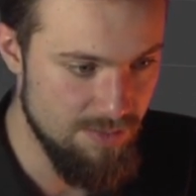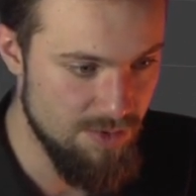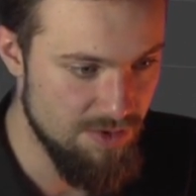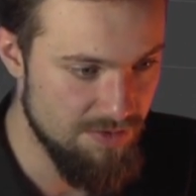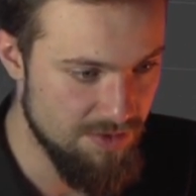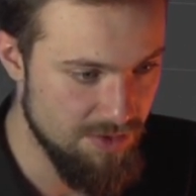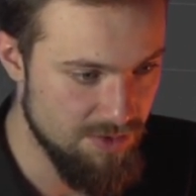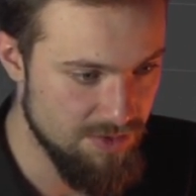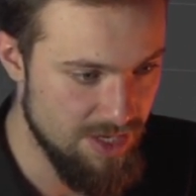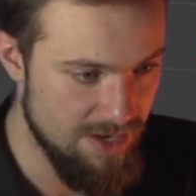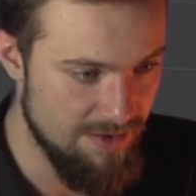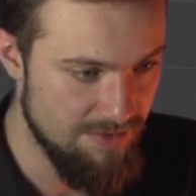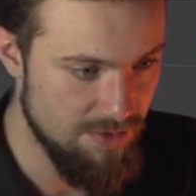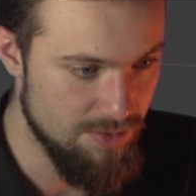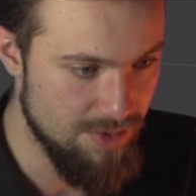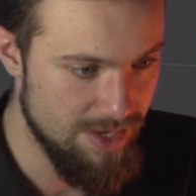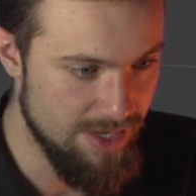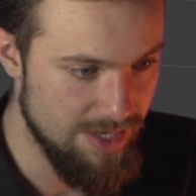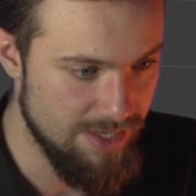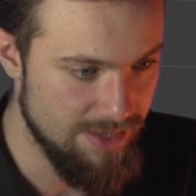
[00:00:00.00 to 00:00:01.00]
move those out of
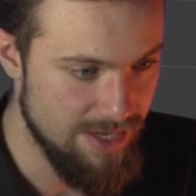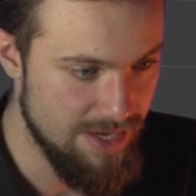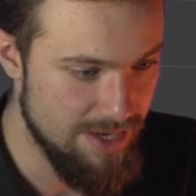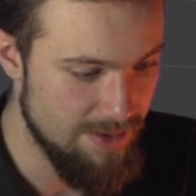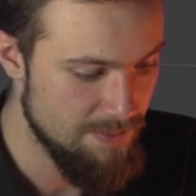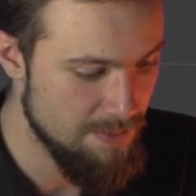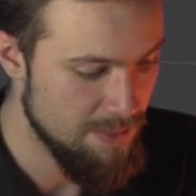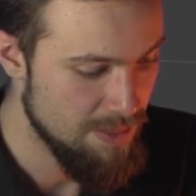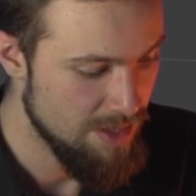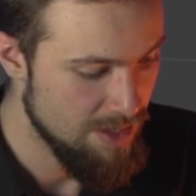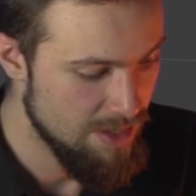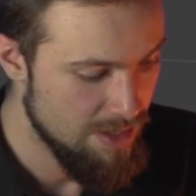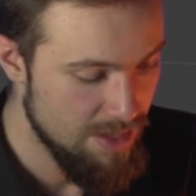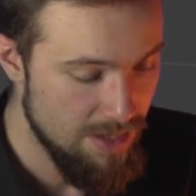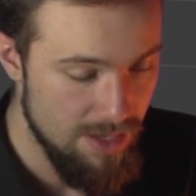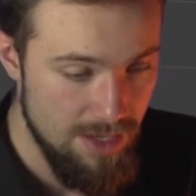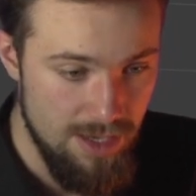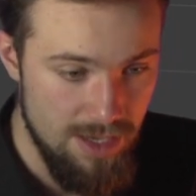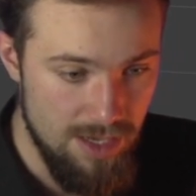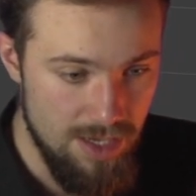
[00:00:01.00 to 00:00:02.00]
the way like that.
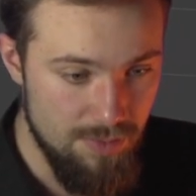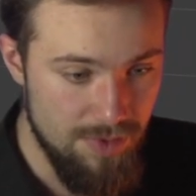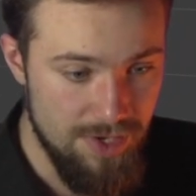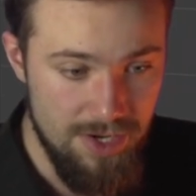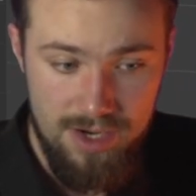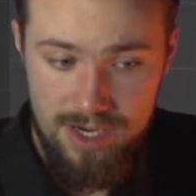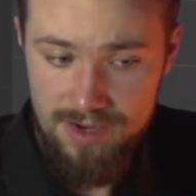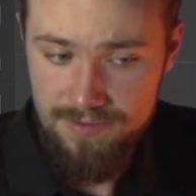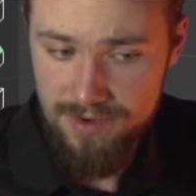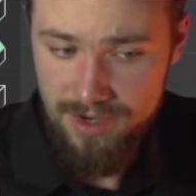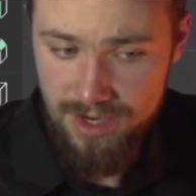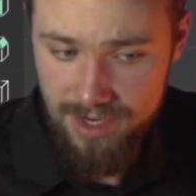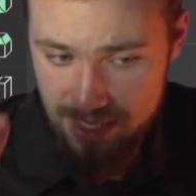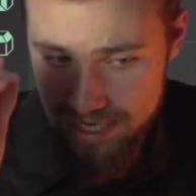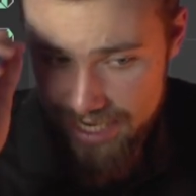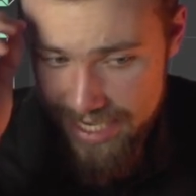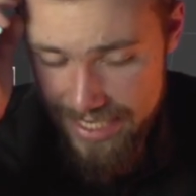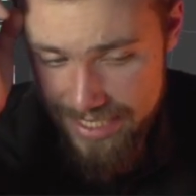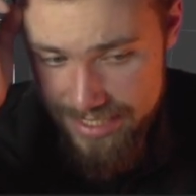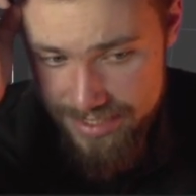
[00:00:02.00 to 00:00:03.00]
We're not even going
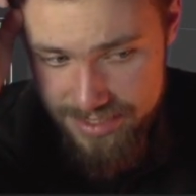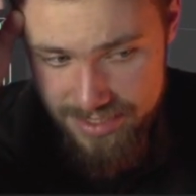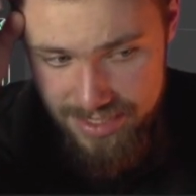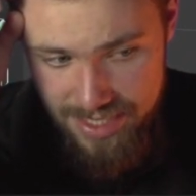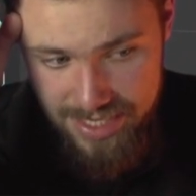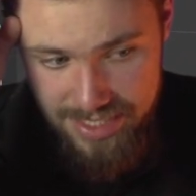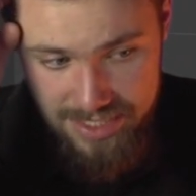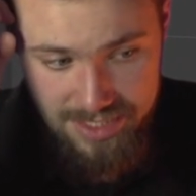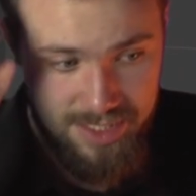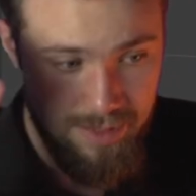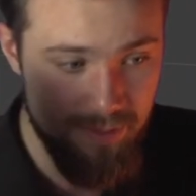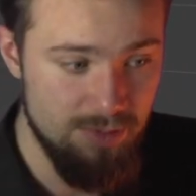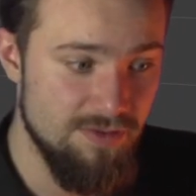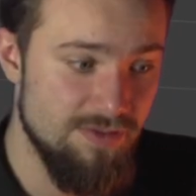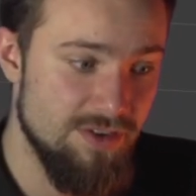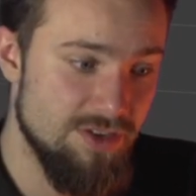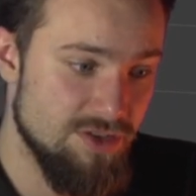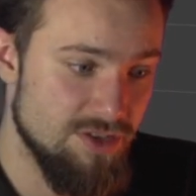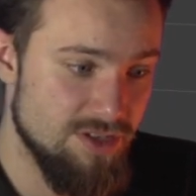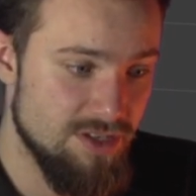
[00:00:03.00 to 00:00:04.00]
to add a
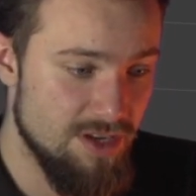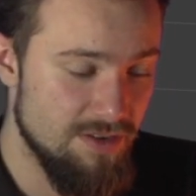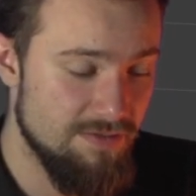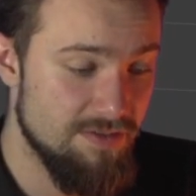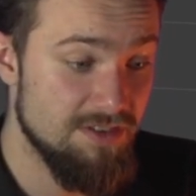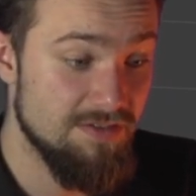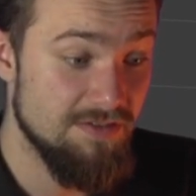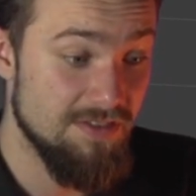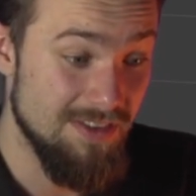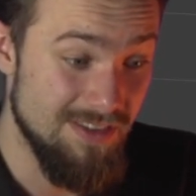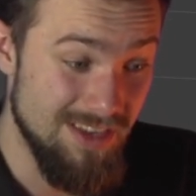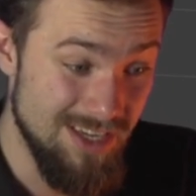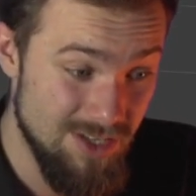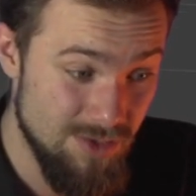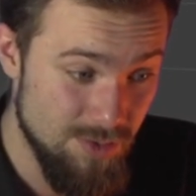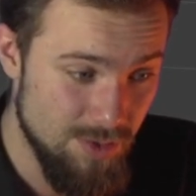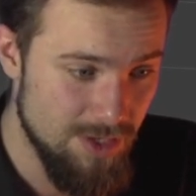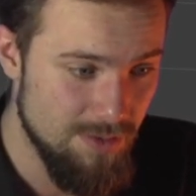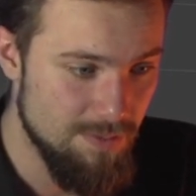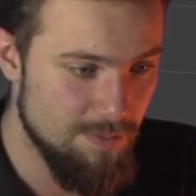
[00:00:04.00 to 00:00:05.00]
subdivision surface for
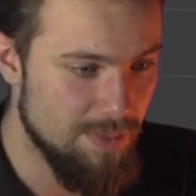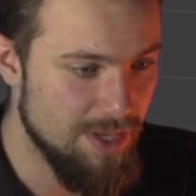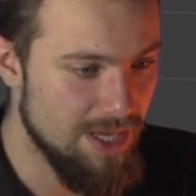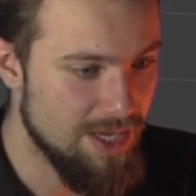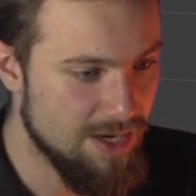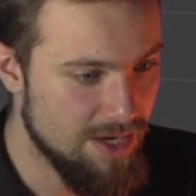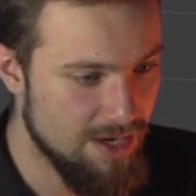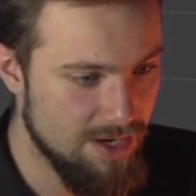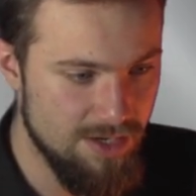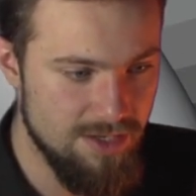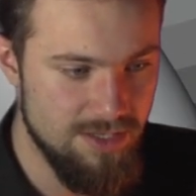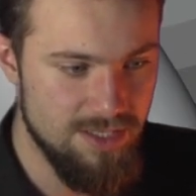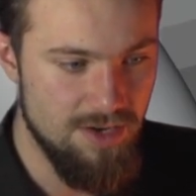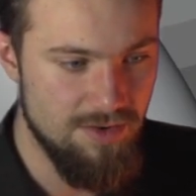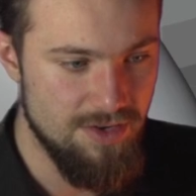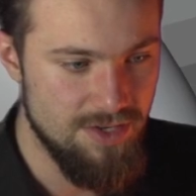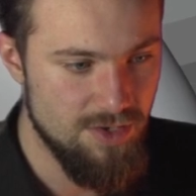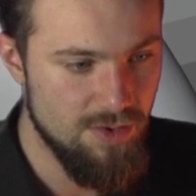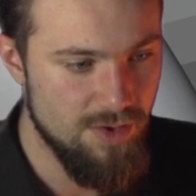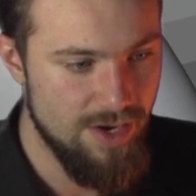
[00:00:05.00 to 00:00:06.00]
this one because
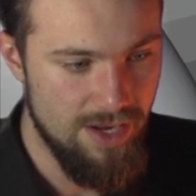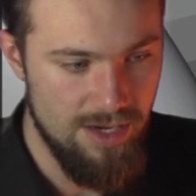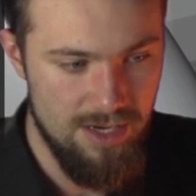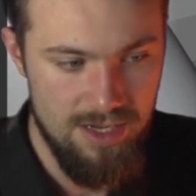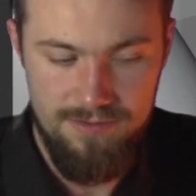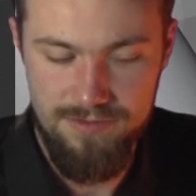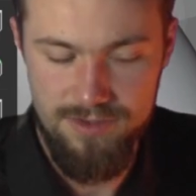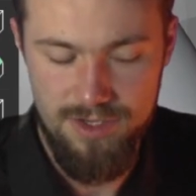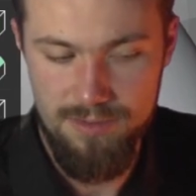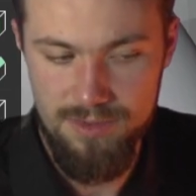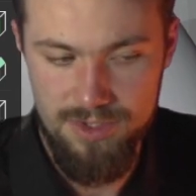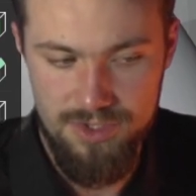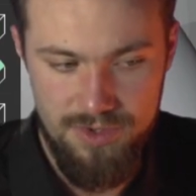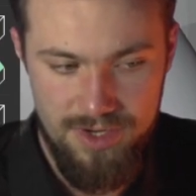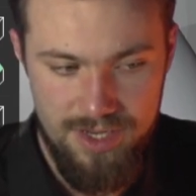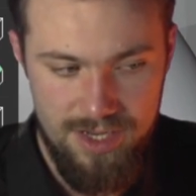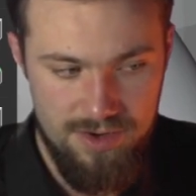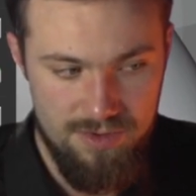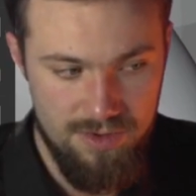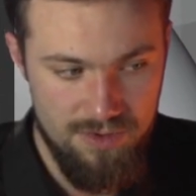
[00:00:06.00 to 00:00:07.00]
there is quite a lot of
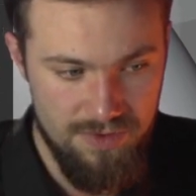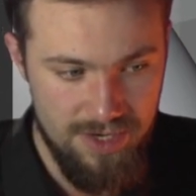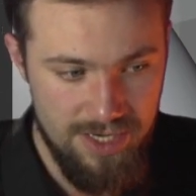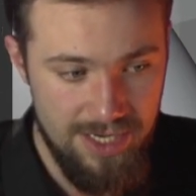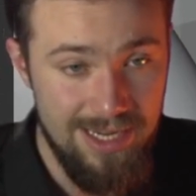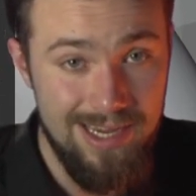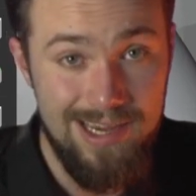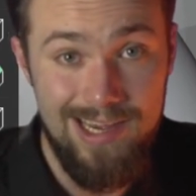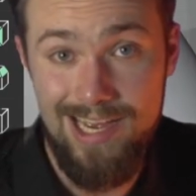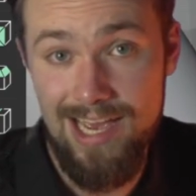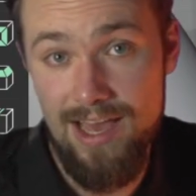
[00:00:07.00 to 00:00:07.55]
geometry here already,